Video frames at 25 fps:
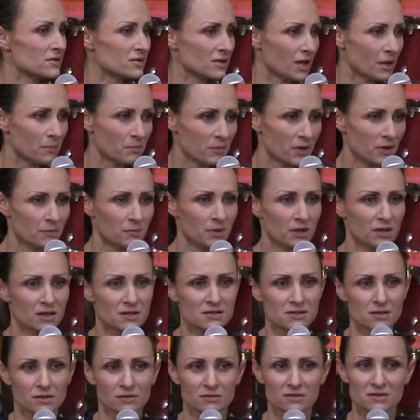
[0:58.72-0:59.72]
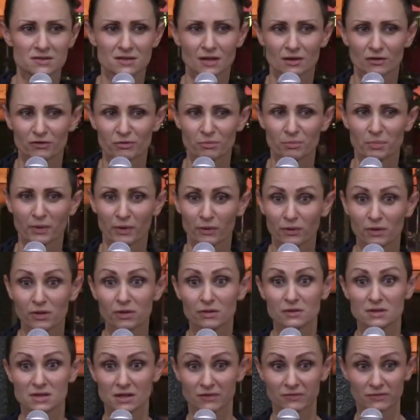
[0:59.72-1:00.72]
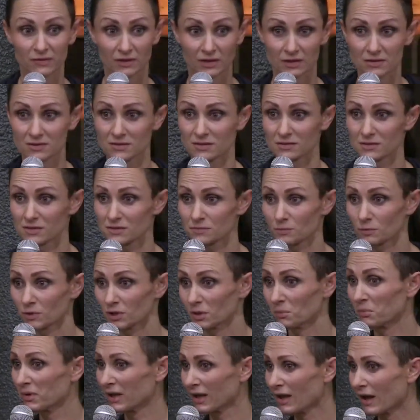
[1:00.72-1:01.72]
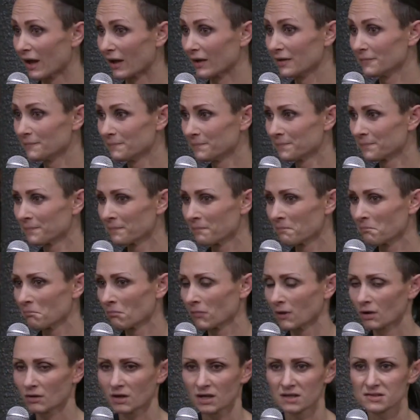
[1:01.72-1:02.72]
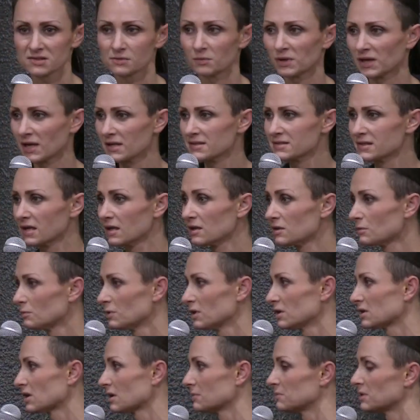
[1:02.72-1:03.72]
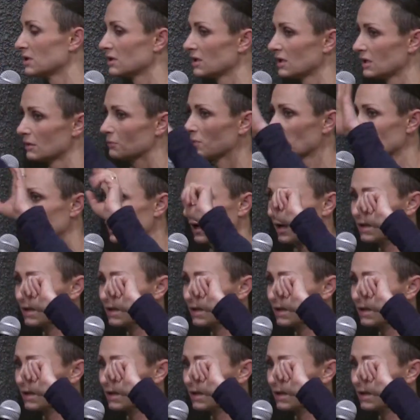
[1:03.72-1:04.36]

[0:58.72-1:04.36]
shape community yourself, both definitions would apply. Okay, so when I say the word community, what